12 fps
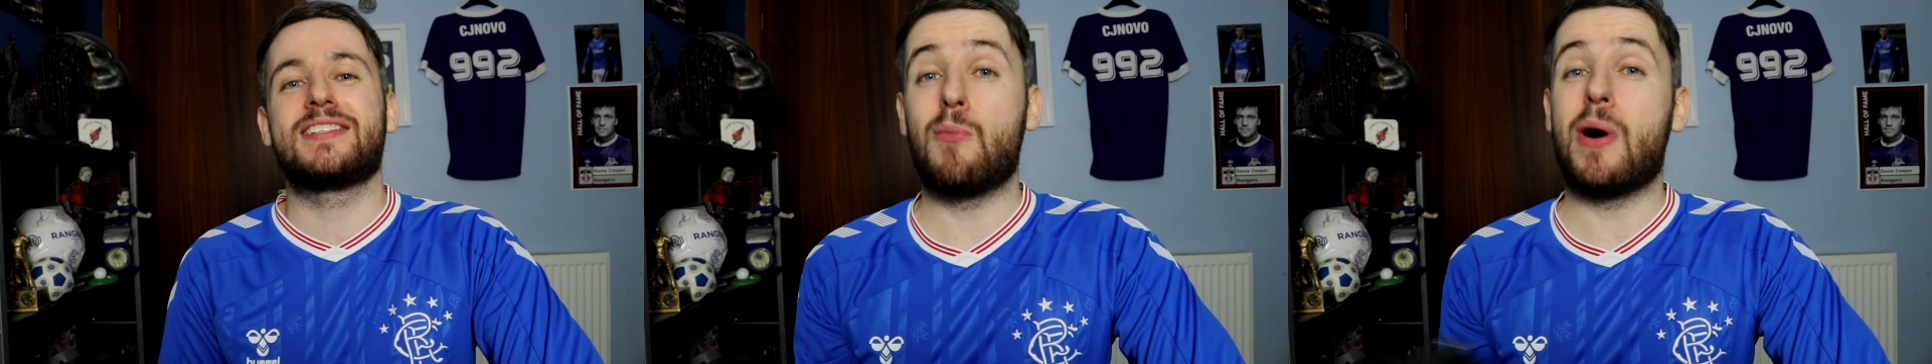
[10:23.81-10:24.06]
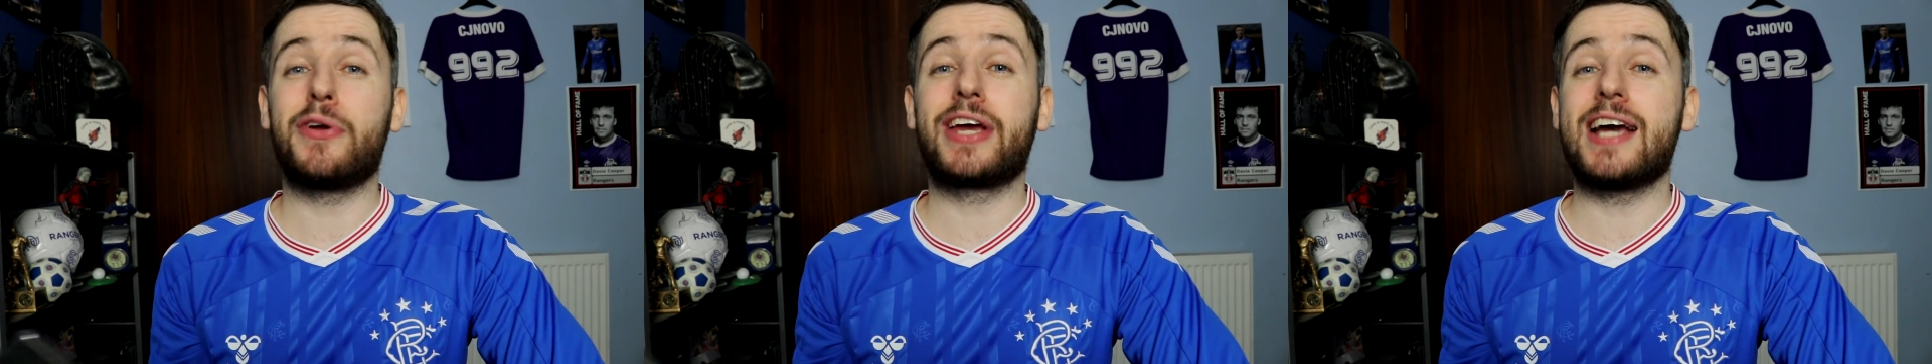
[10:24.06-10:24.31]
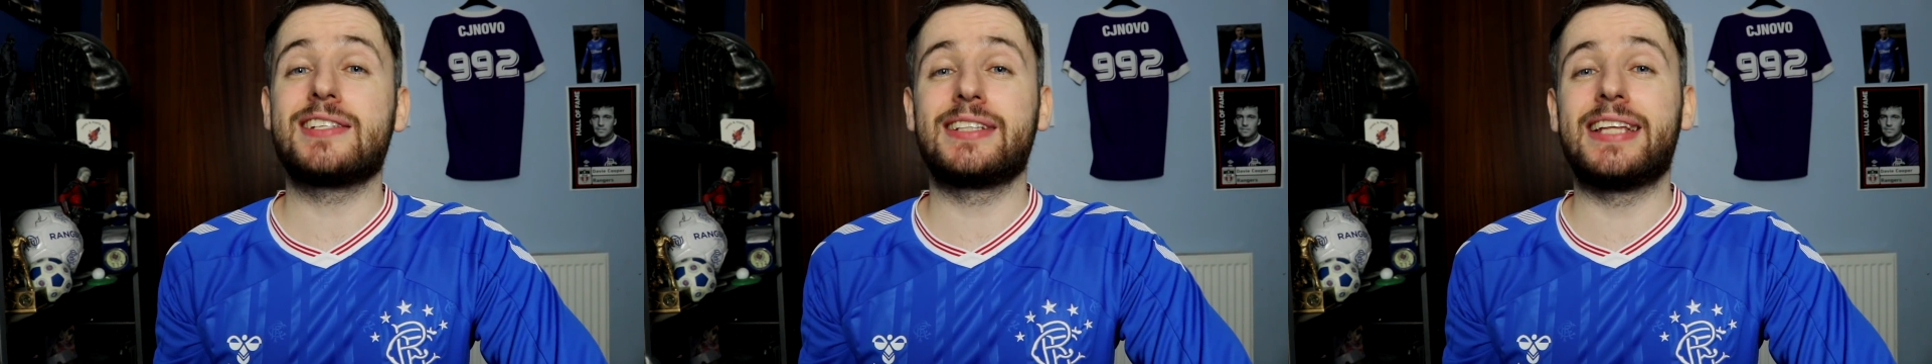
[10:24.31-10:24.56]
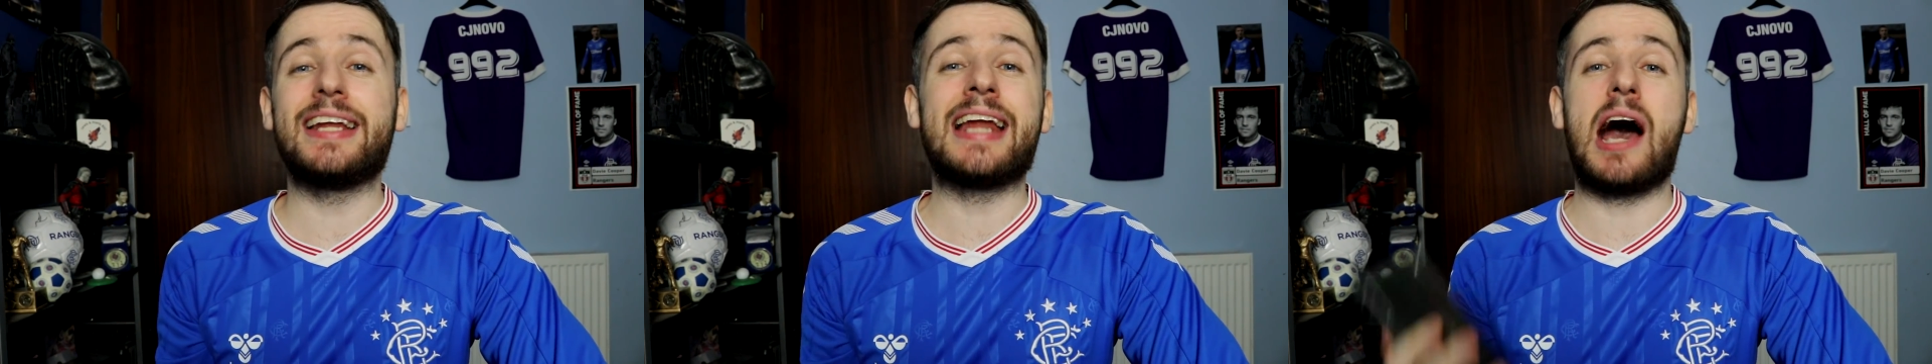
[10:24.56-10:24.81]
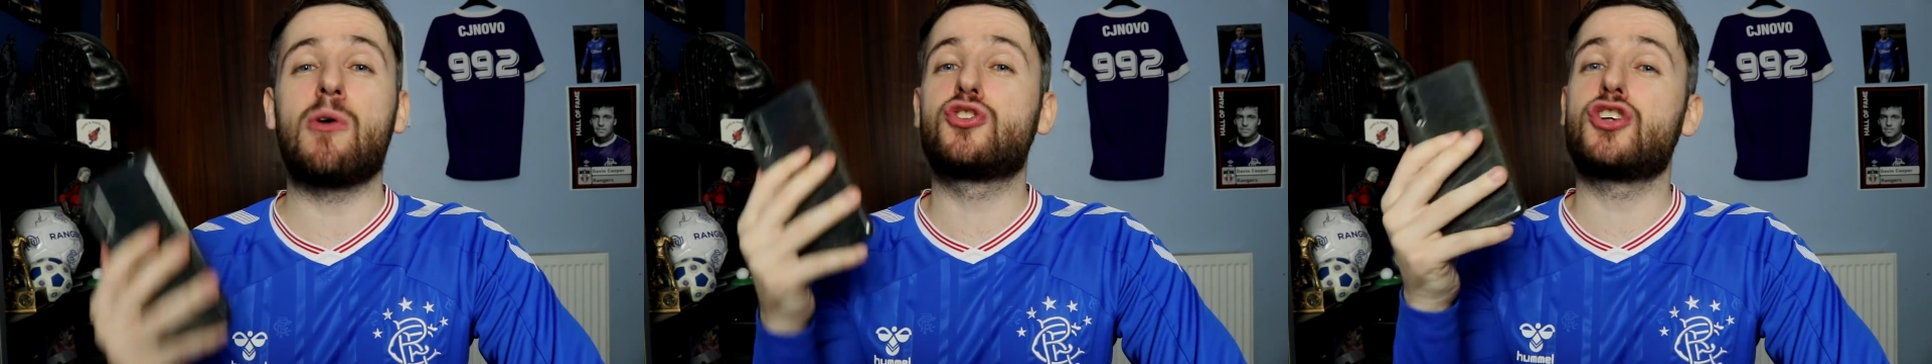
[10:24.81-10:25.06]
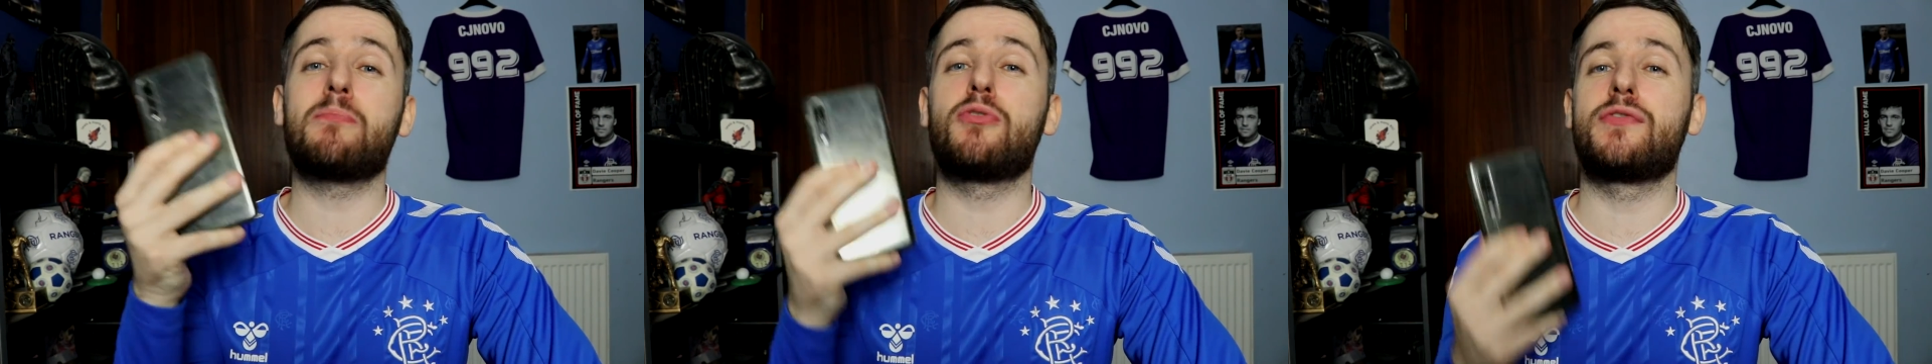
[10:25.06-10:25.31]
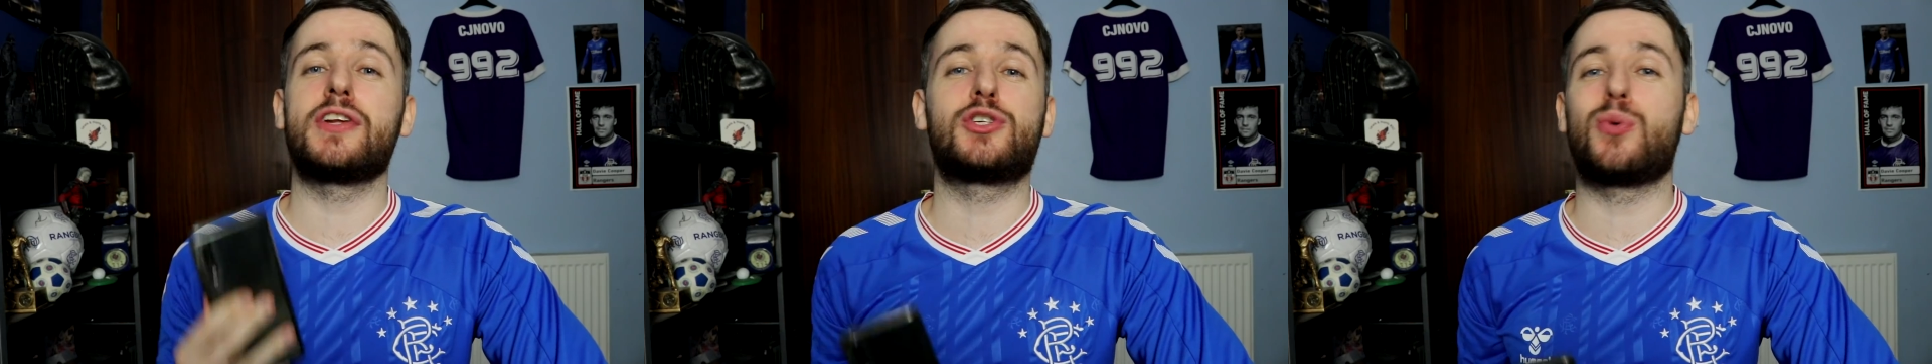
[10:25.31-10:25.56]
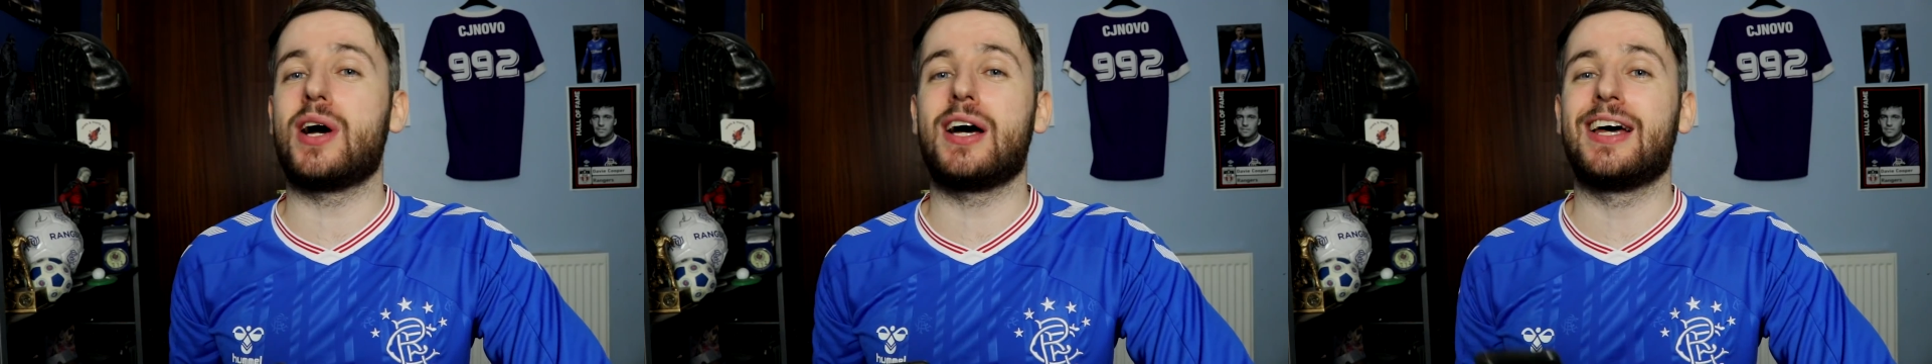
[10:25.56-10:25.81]
And while you guys are doing that, I'll jump over to
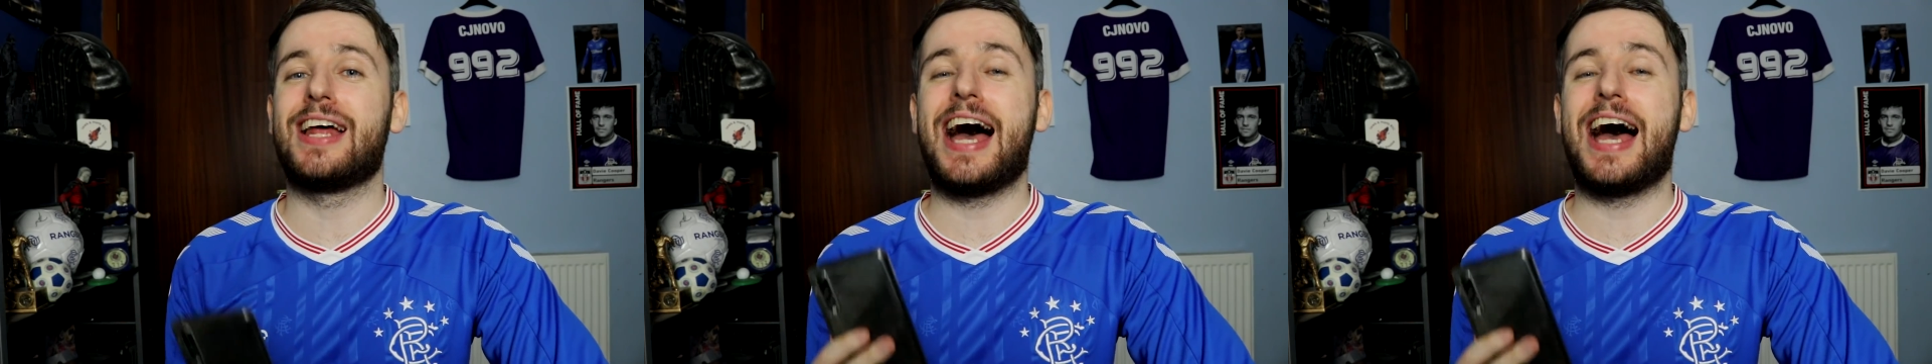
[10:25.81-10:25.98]
Twitter